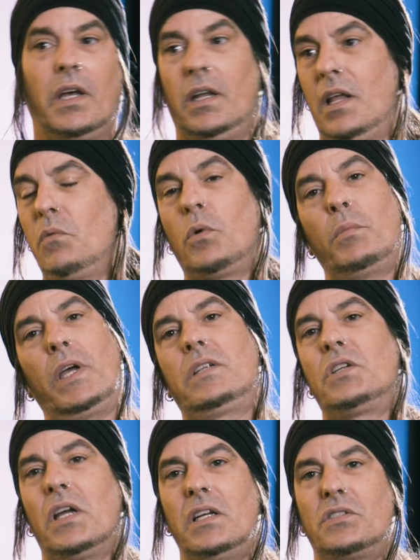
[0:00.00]
And then we'll make
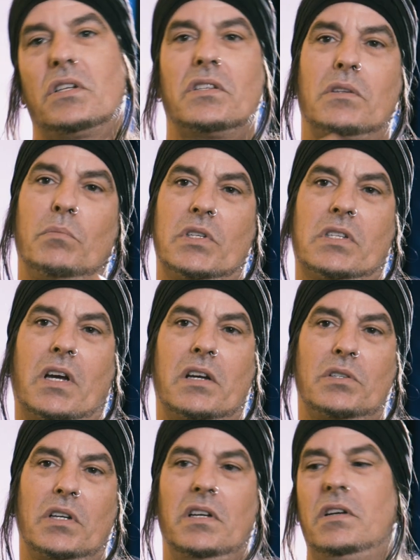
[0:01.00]
changes and
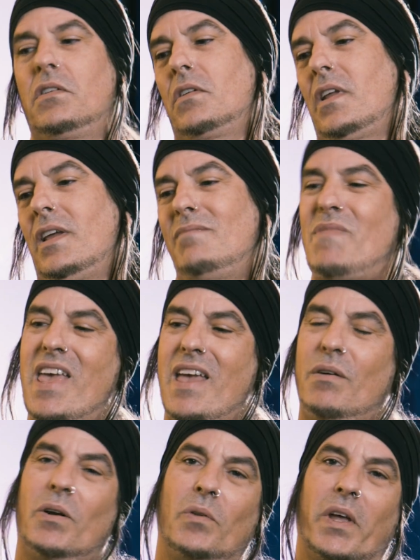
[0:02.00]
massage it here. And then,
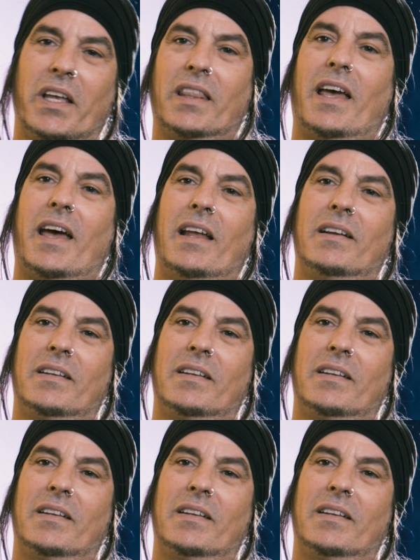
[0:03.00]
I don't like that.